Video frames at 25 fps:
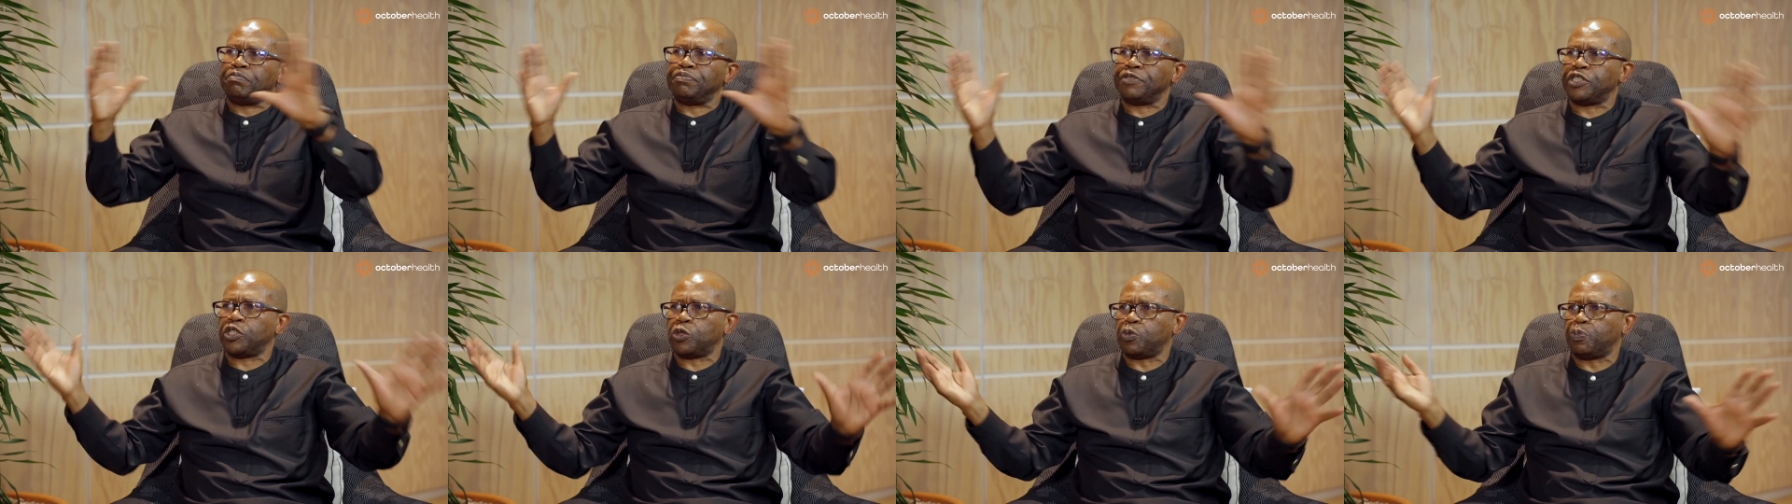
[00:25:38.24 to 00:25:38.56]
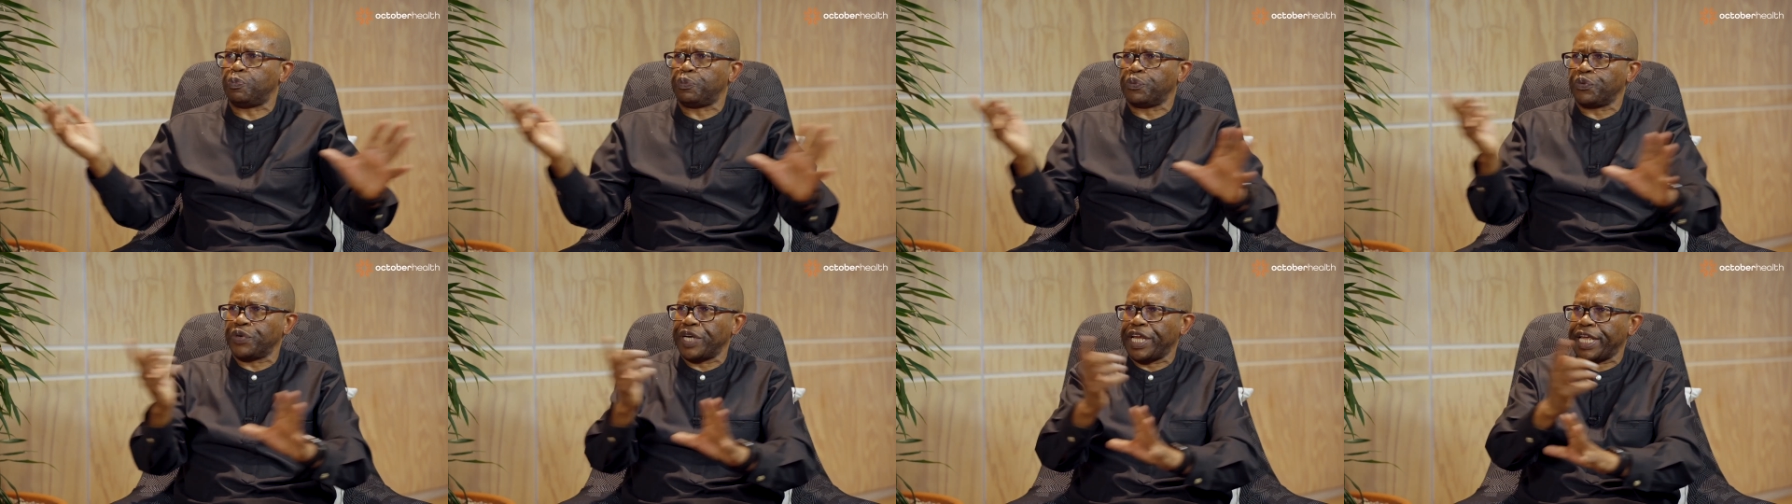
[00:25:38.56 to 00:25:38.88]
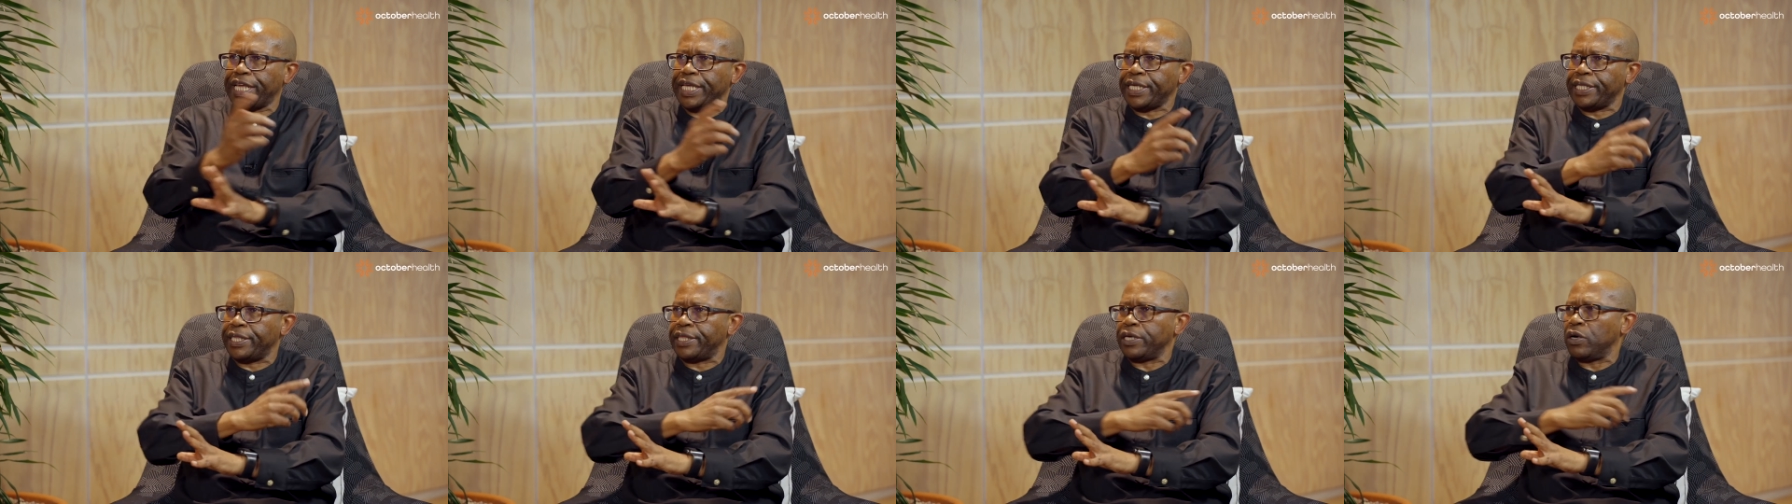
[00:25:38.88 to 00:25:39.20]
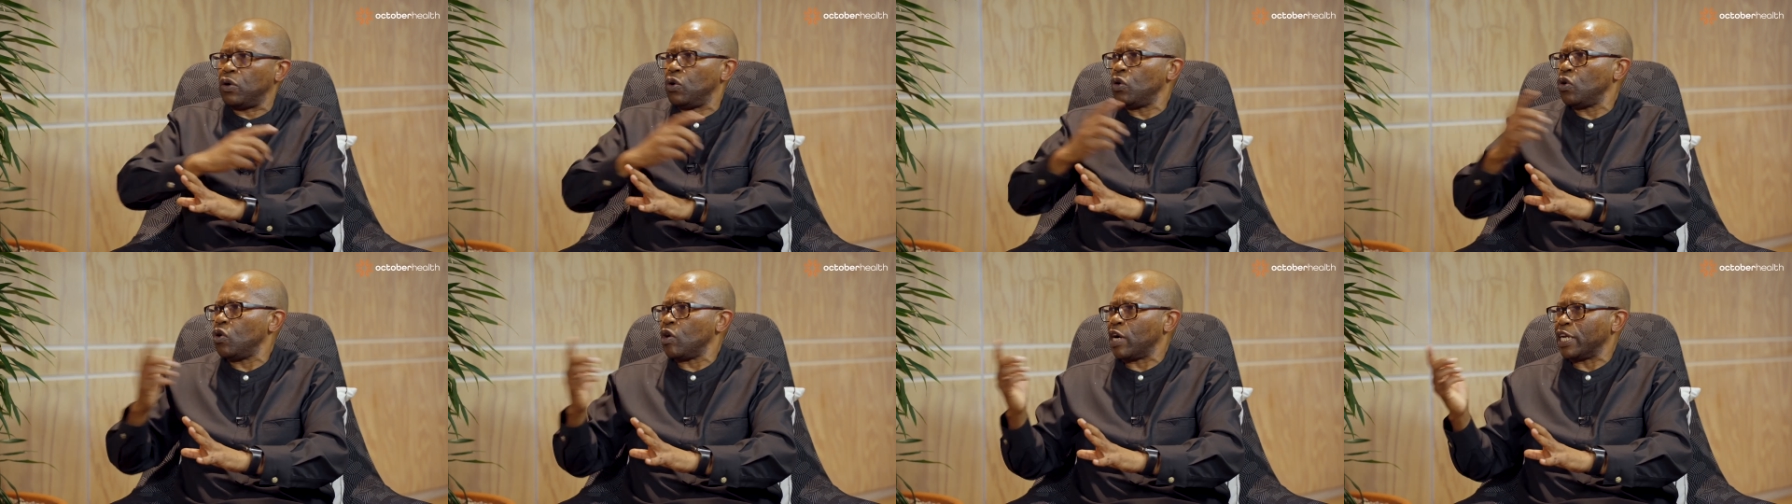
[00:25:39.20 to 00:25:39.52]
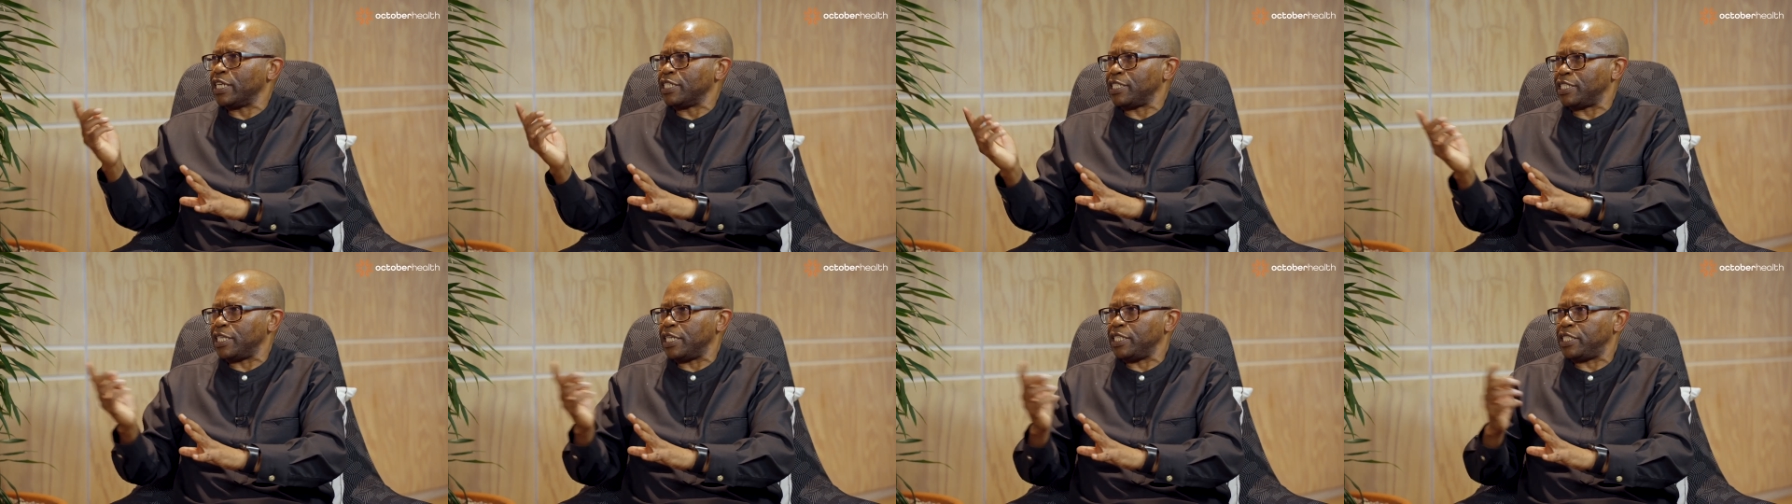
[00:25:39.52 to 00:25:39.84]
spray the whole
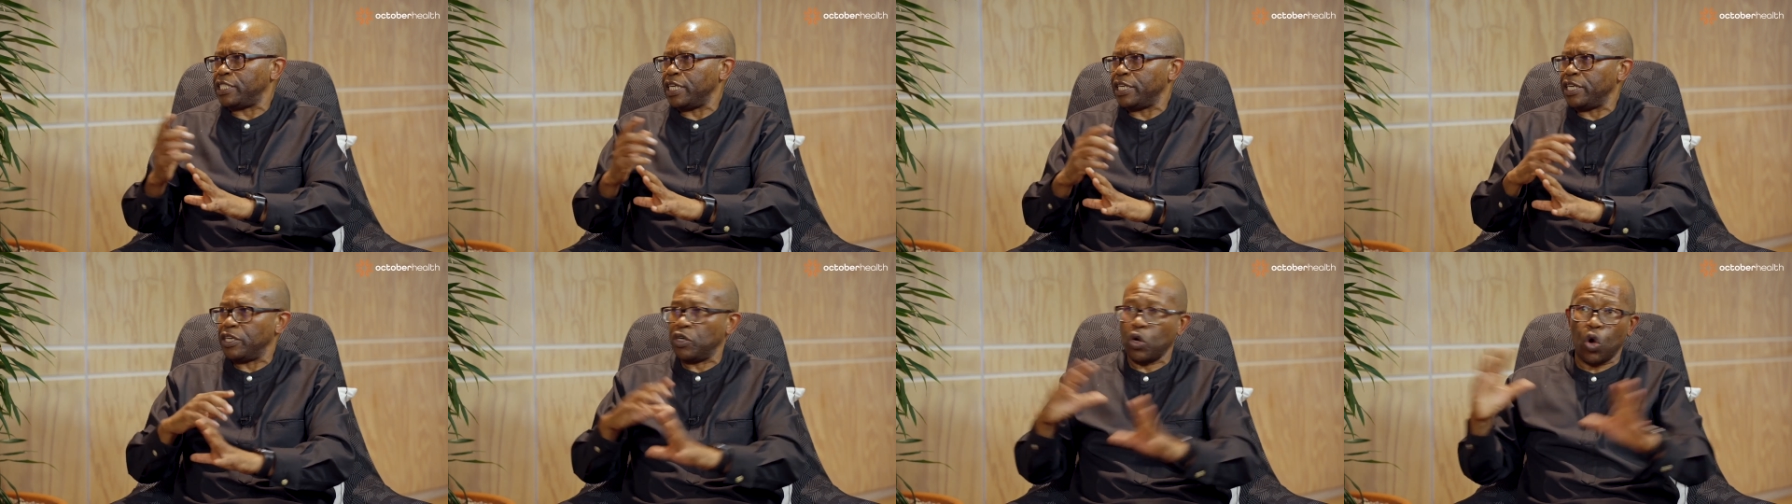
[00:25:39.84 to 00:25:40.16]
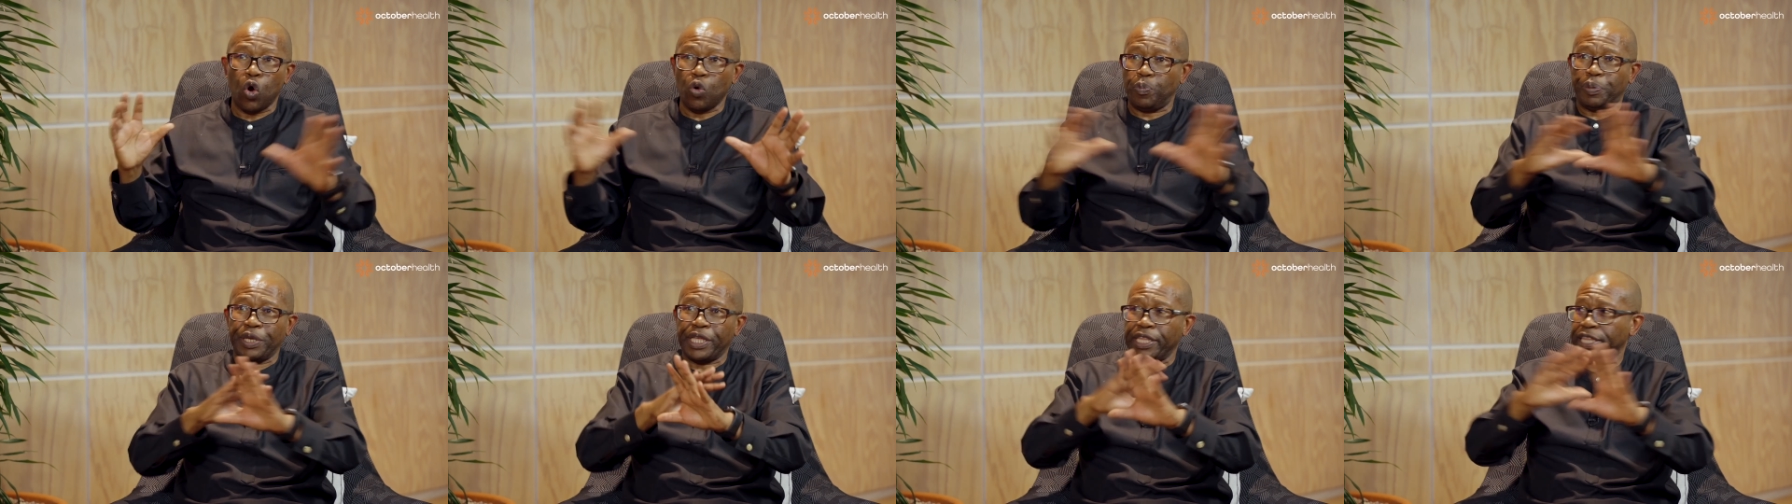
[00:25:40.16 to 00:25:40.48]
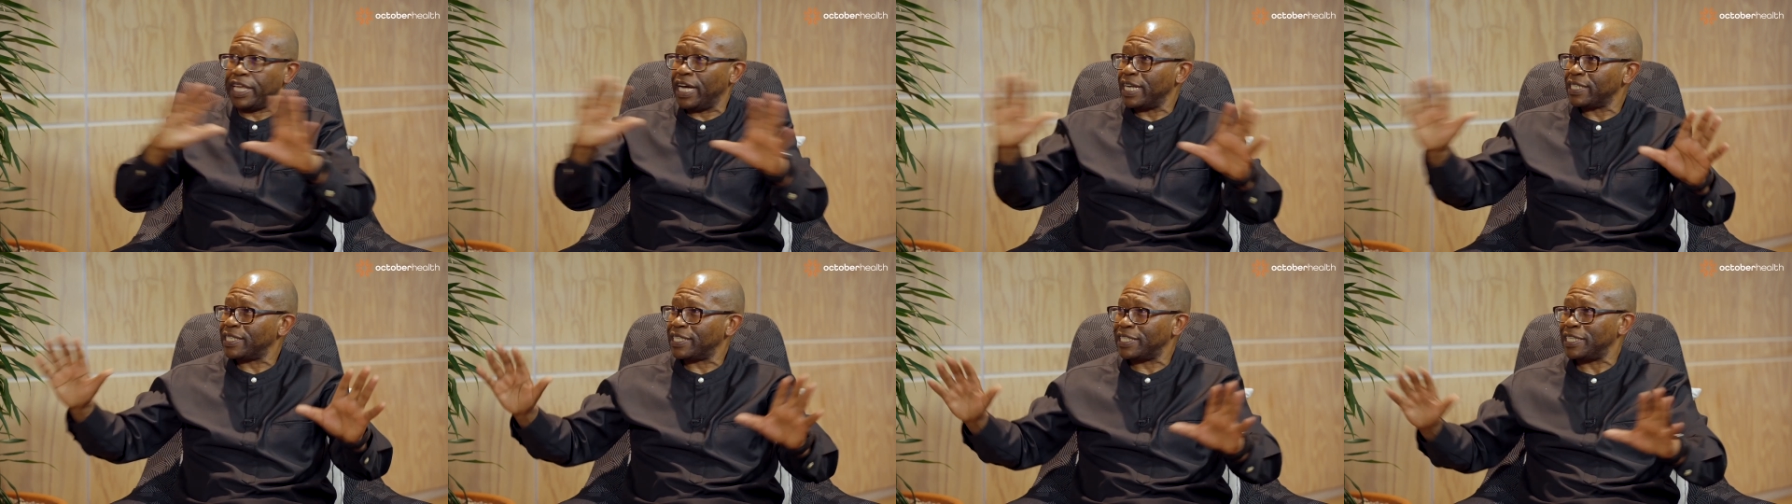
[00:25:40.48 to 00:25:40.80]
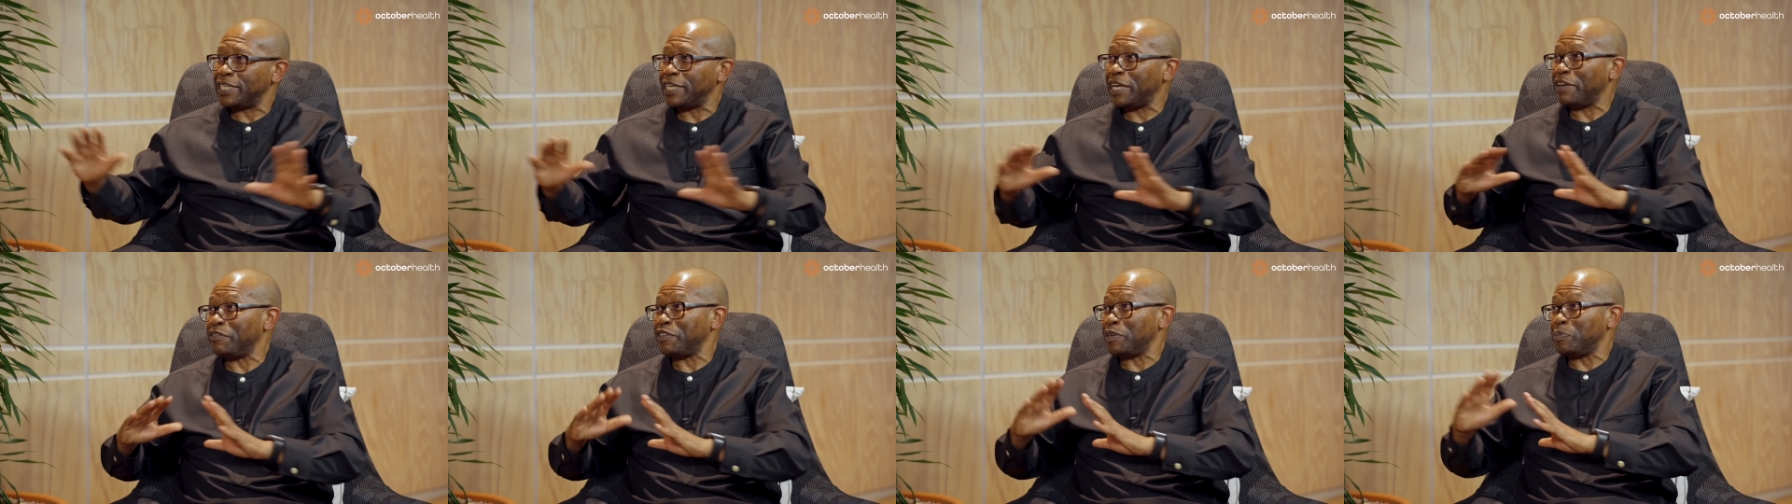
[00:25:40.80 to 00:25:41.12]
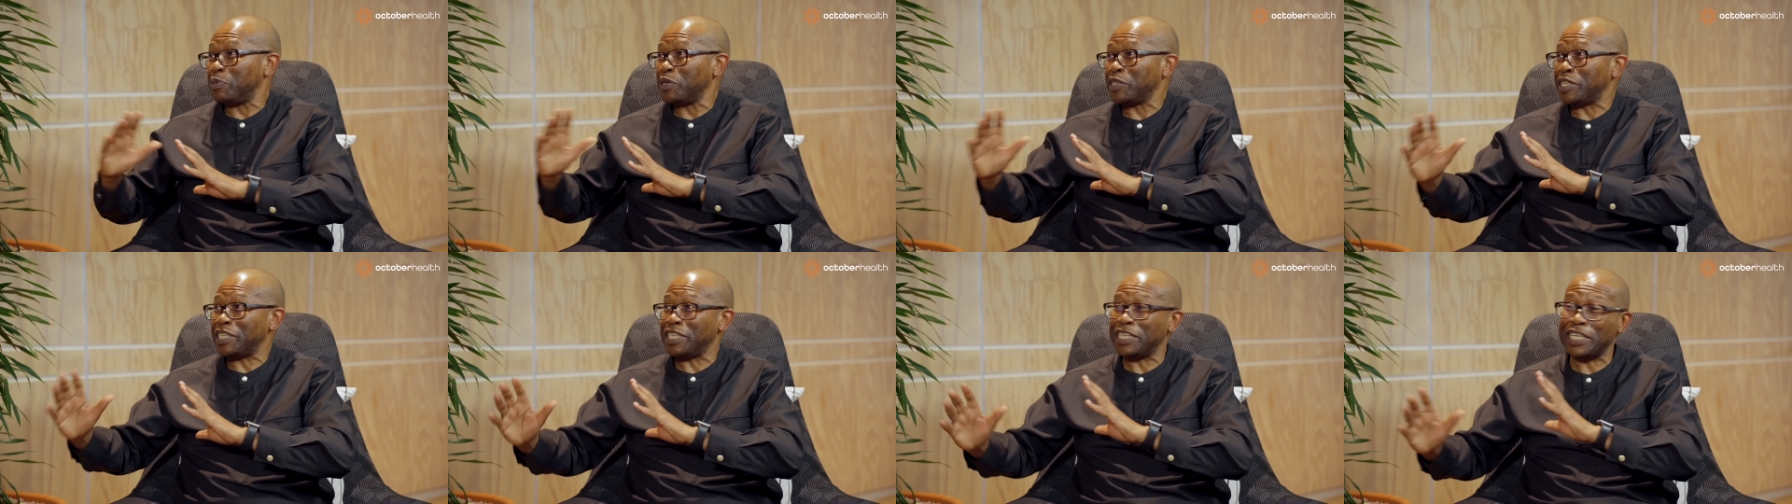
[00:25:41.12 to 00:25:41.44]
organization and hoping that
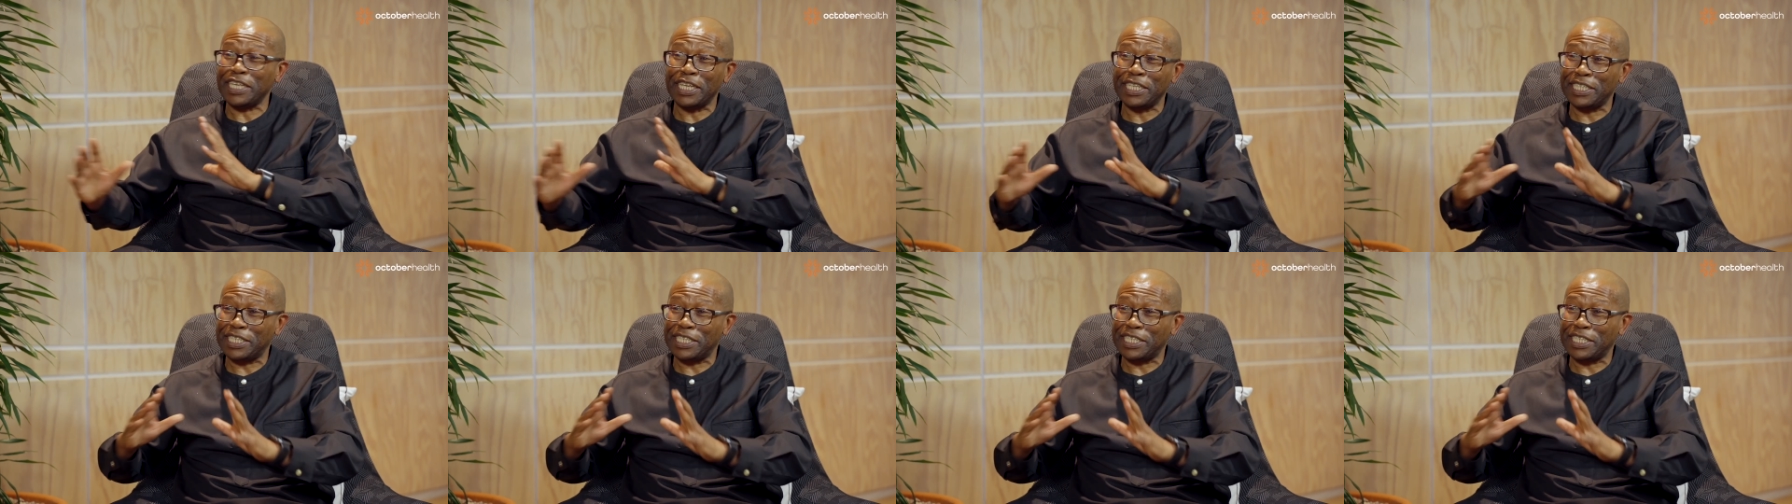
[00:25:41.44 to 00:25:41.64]
everybody